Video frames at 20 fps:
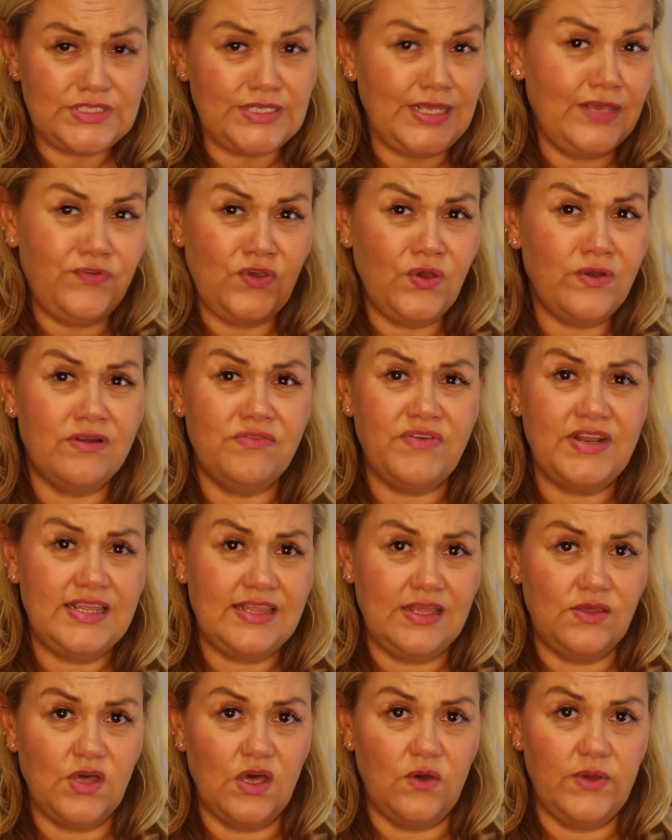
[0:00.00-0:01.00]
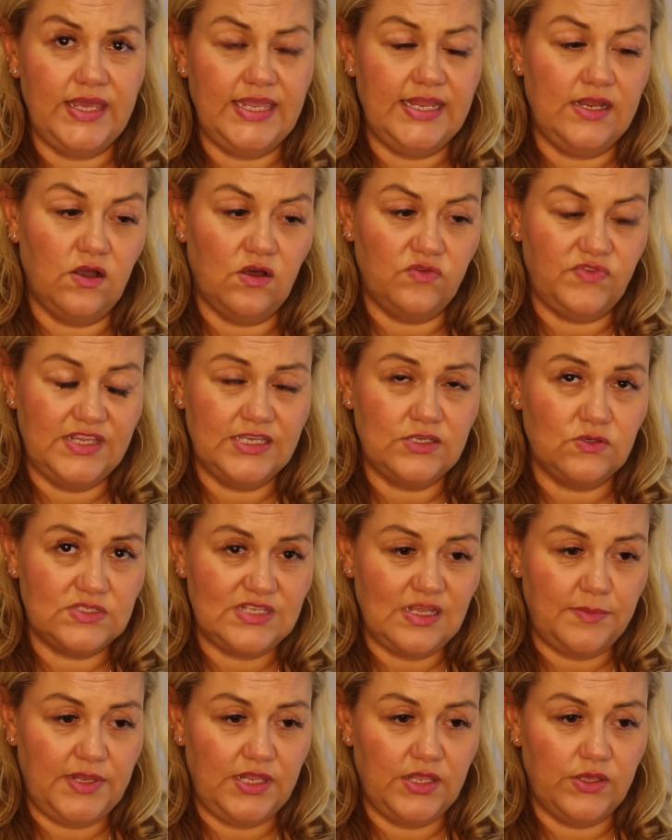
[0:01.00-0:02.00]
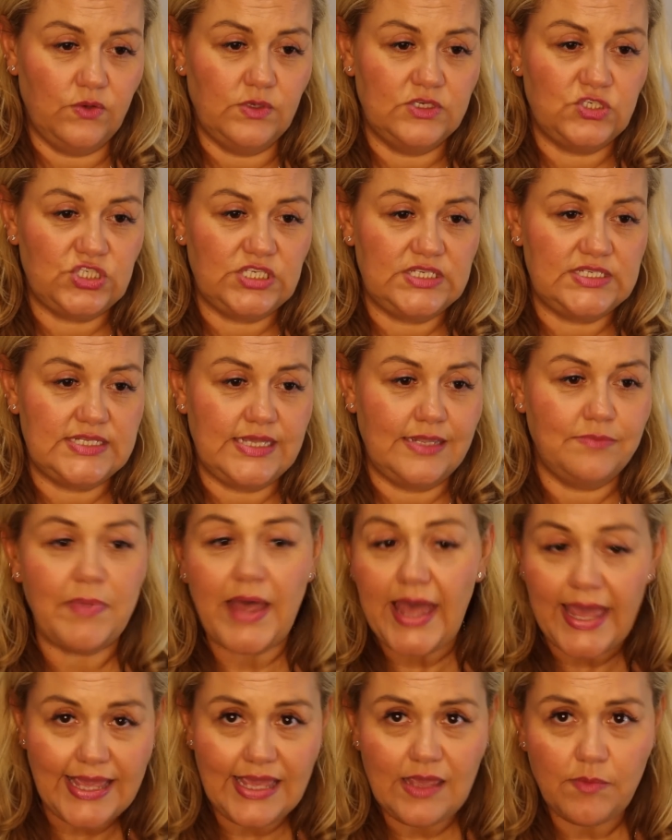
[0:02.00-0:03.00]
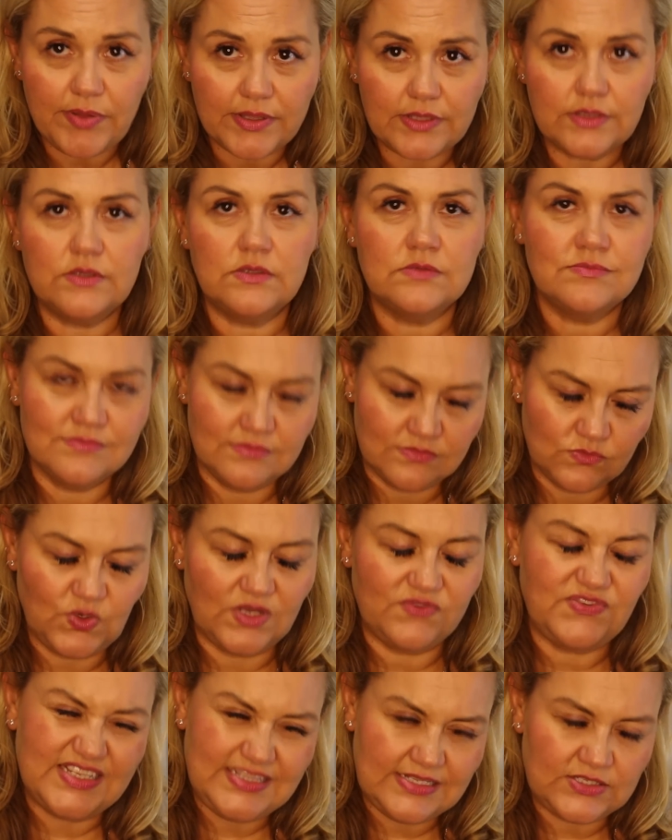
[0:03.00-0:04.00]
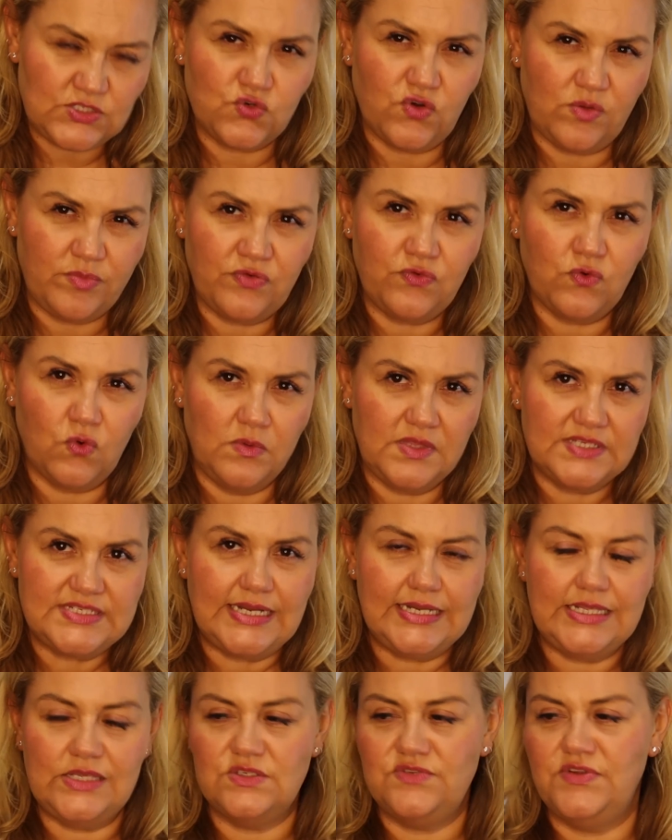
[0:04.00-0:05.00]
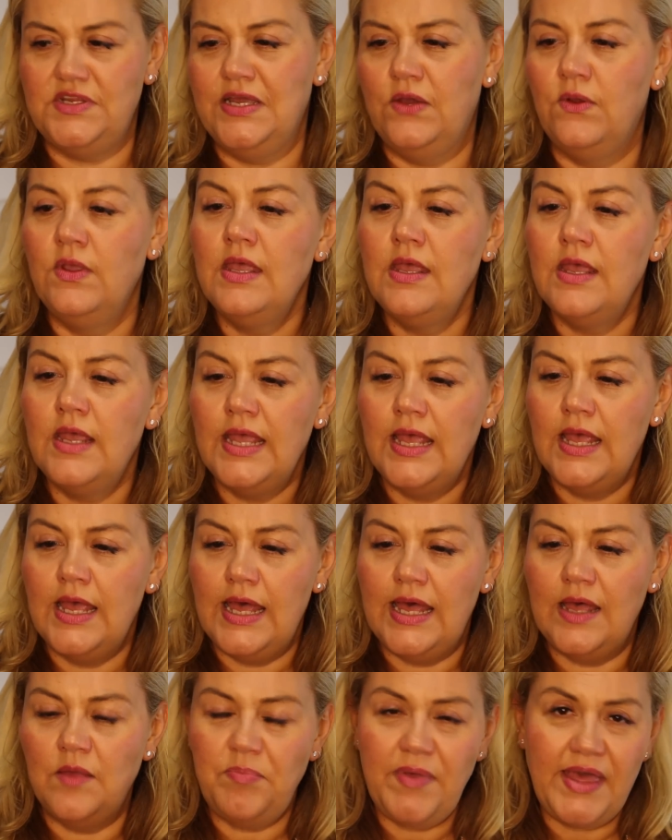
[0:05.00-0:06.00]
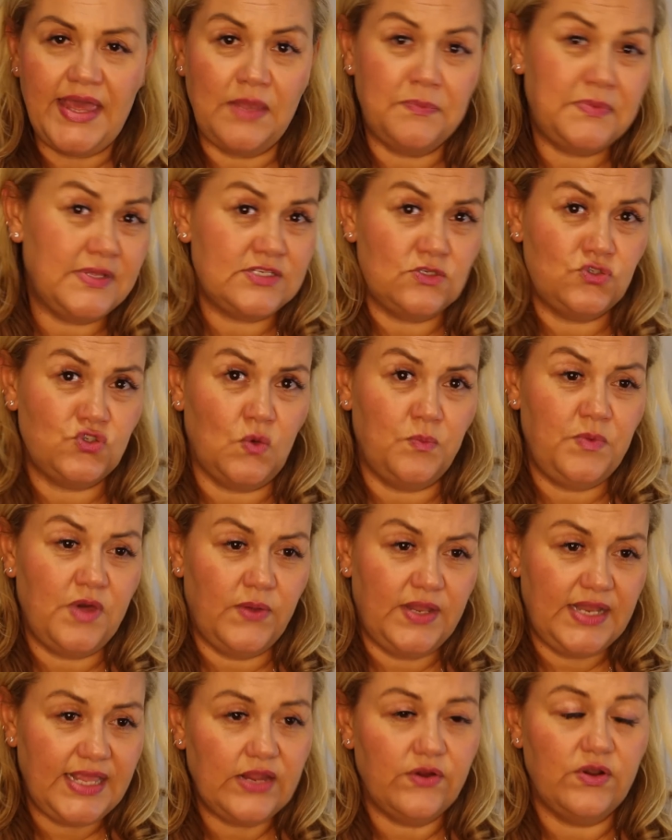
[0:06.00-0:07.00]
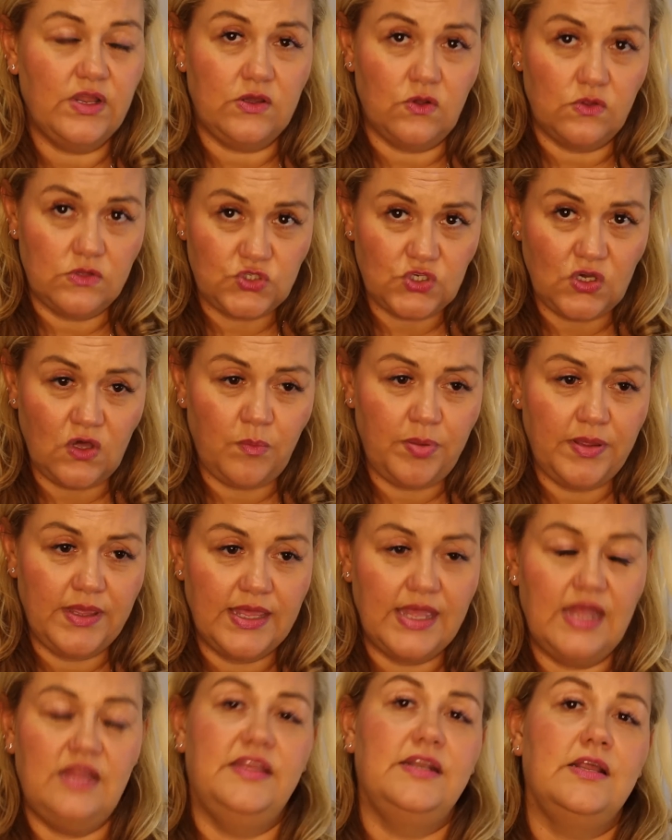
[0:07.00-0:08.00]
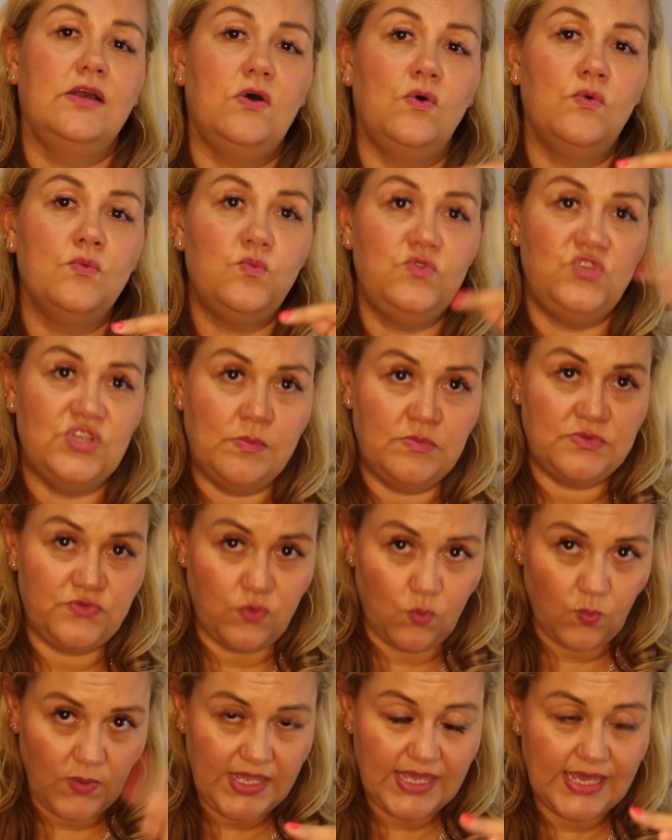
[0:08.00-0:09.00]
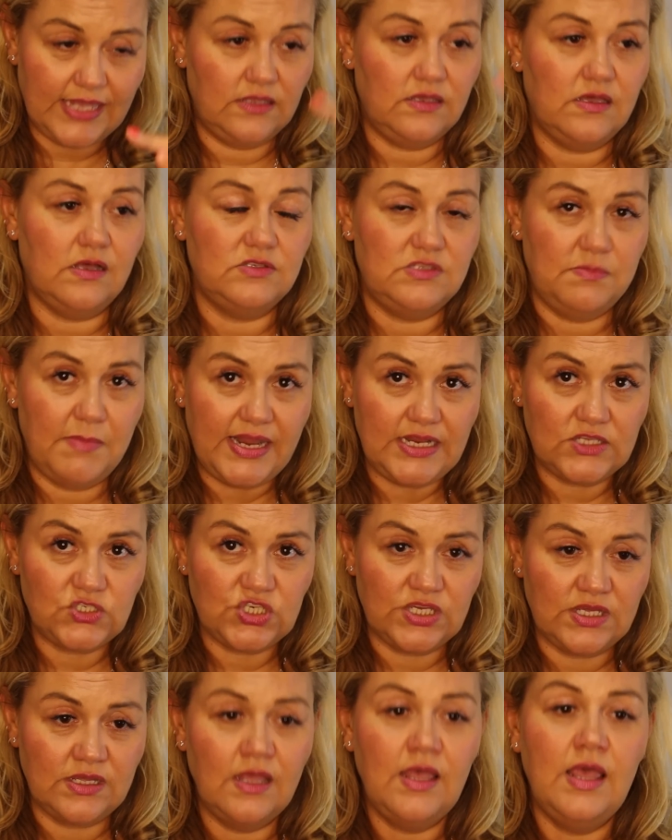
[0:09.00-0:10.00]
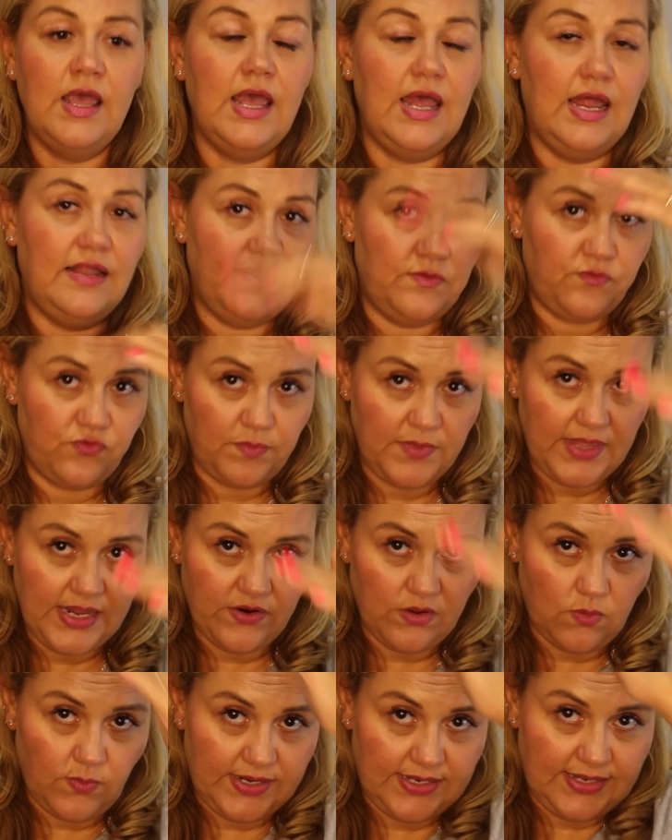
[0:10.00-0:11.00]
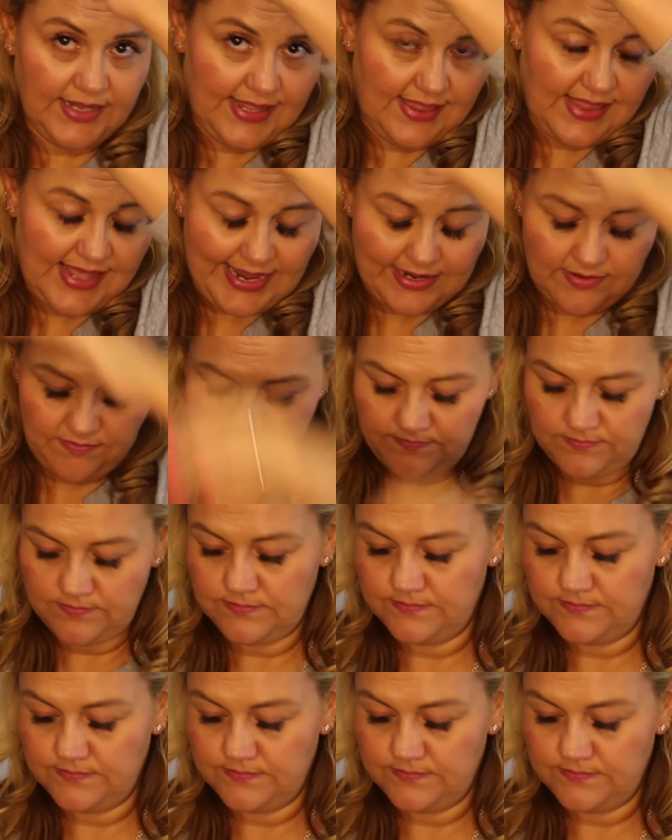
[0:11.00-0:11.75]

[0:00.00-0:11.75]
If you hear of anything going in Harvey Nichols, let me know. And she said, babe, I've said this story before with Sally Hughes video, babe, there's a job going here. And I got the job, and then I got jumped from weekend girl to manager, and then from there I went like that.